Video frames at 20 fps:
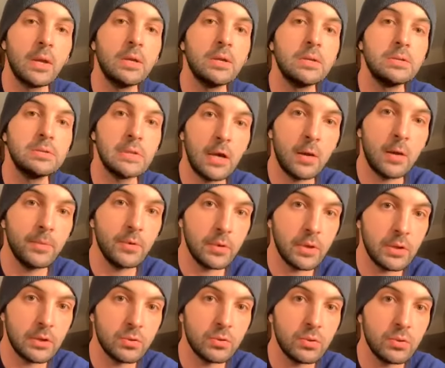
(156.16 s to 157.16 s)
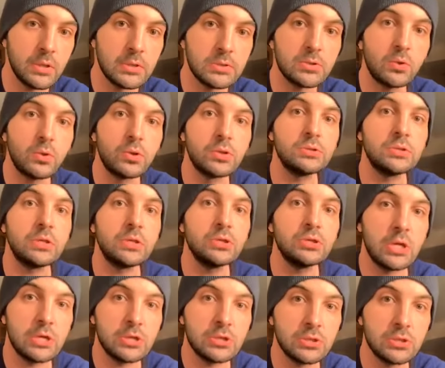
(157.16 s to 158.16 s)
to help you get through this, or
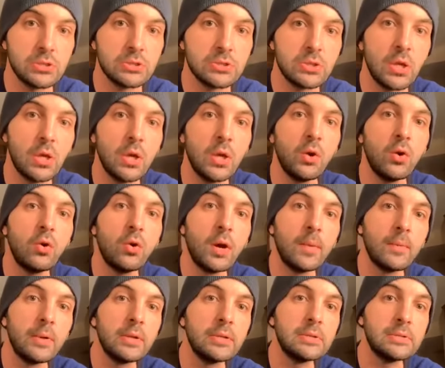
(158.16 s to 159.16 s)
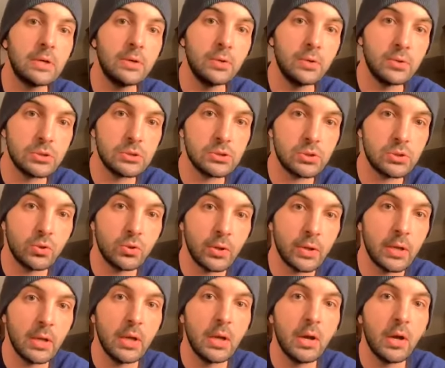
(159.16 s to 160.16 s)
suggestions, or I'm going to tell you a story.
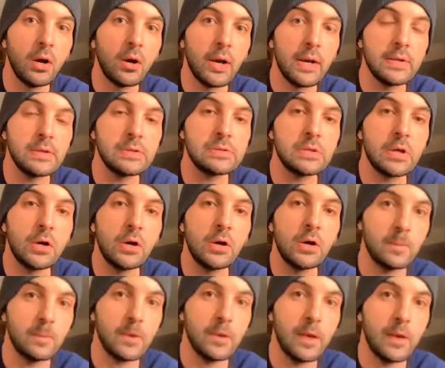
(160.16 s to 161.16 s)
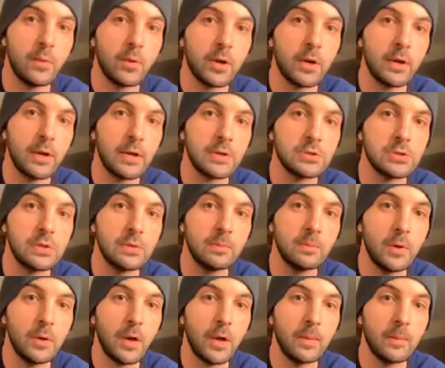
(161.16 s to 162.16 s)
Okay, so the network connection.
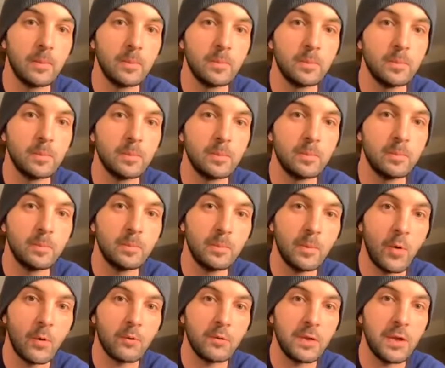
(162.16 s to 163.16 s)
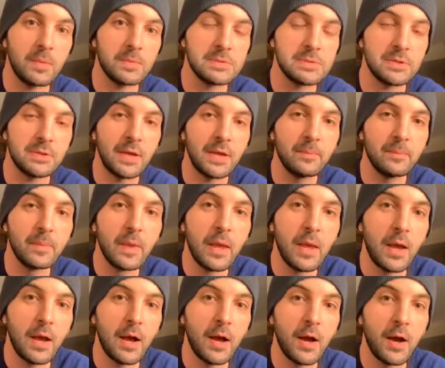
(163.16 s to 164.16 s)
Okay, hopefully I'm still
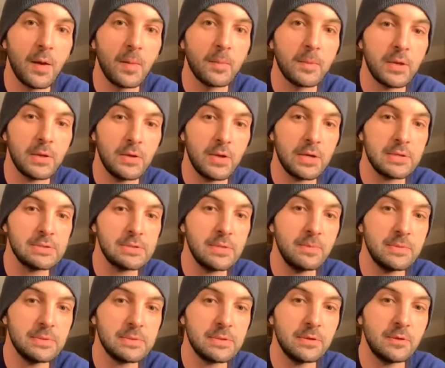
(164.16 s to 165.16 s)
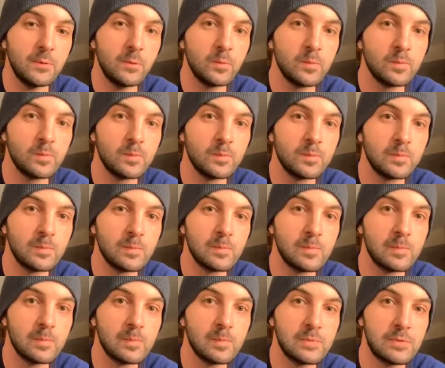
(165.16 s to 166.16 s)
on. Can you guys see me still?
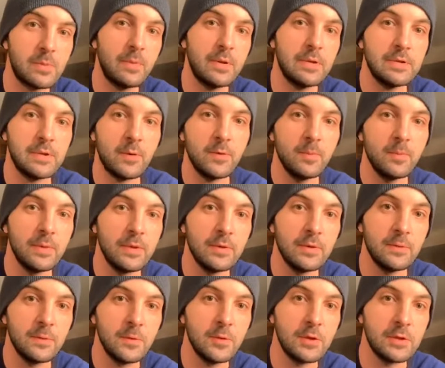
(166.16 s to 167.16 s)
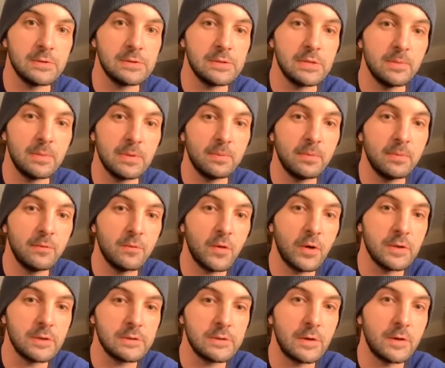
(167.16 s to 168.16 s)
Somebody tell me you could see me before I
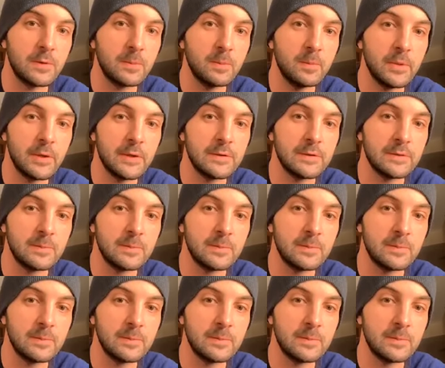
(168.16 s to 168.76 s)
start, because